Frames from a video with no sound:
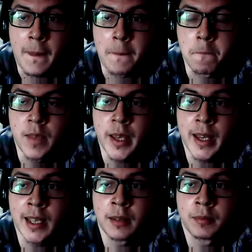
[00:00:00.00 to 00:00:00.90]

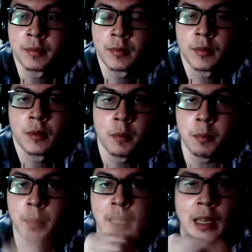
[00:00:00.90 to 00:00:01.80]
then
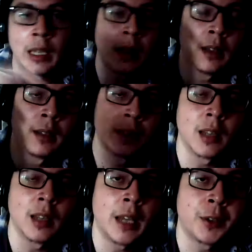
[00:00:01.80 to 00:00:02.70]

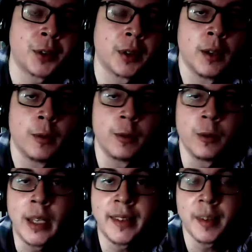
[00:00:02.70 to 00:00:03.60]

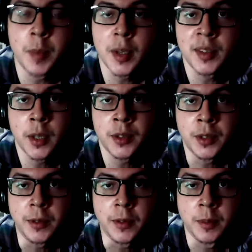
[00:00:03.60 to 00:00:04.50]
bit.ly/Fluência
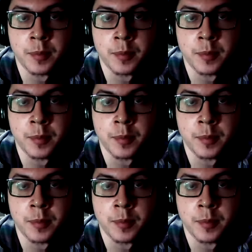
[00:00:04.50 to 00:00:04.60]
Participativa.